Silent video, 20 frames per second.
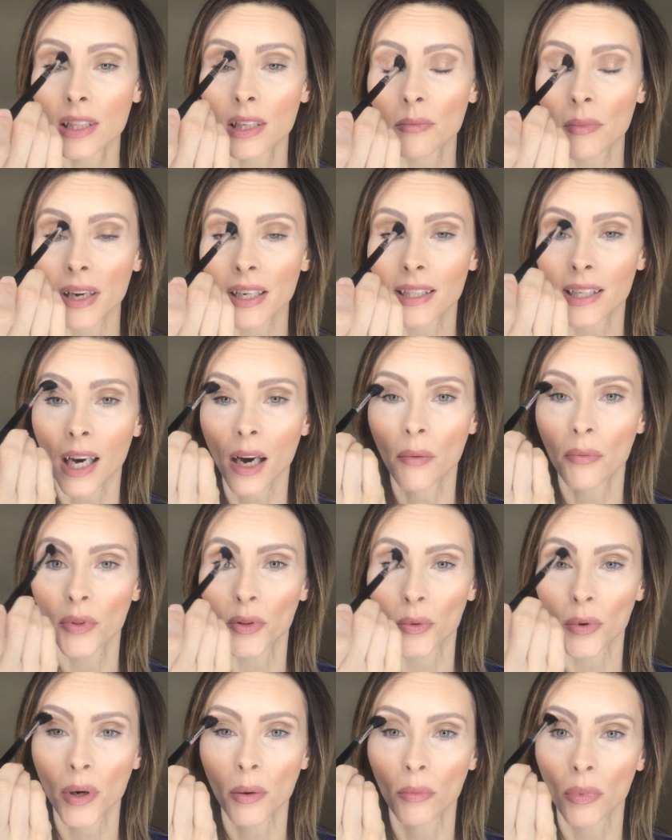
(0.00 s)
in my
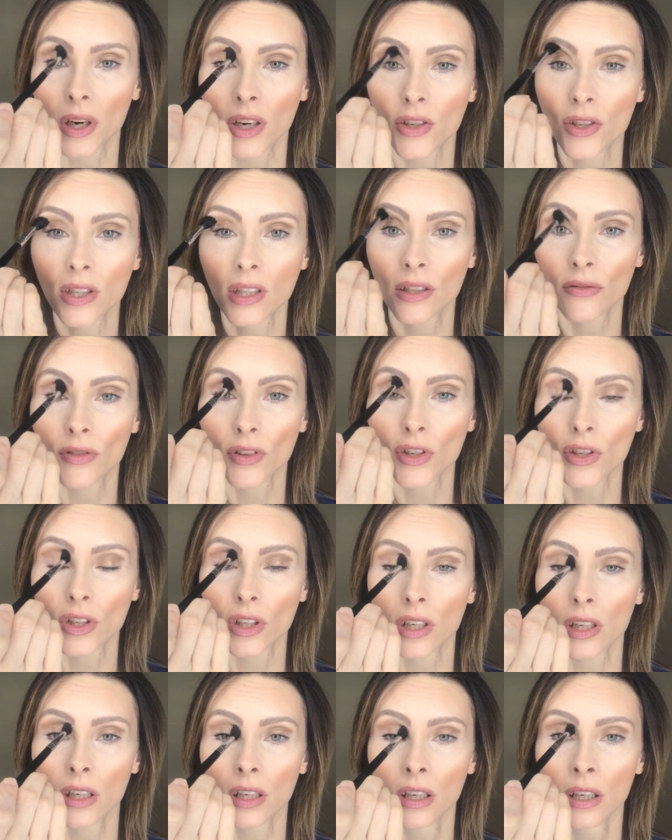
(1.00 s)
top 3 brushes for
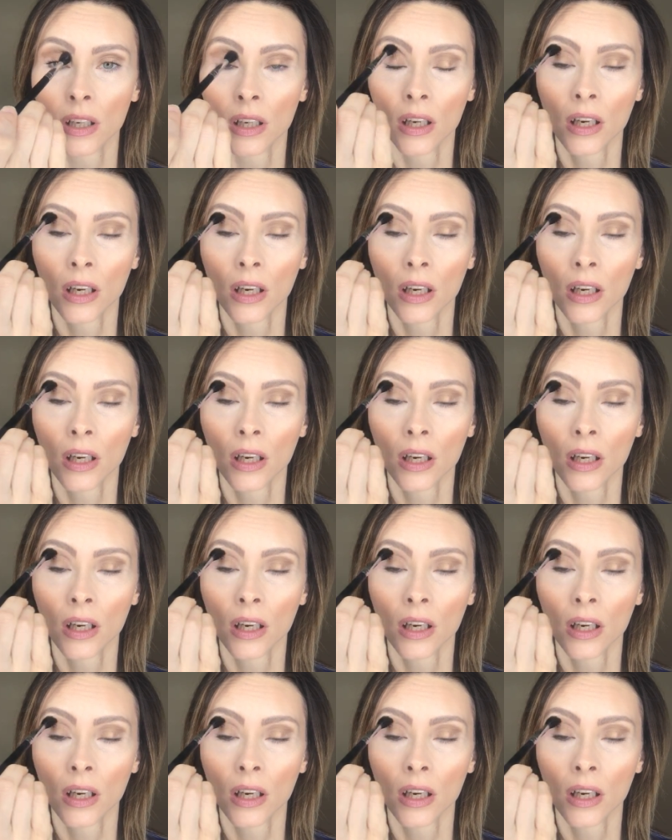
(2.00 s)
sure.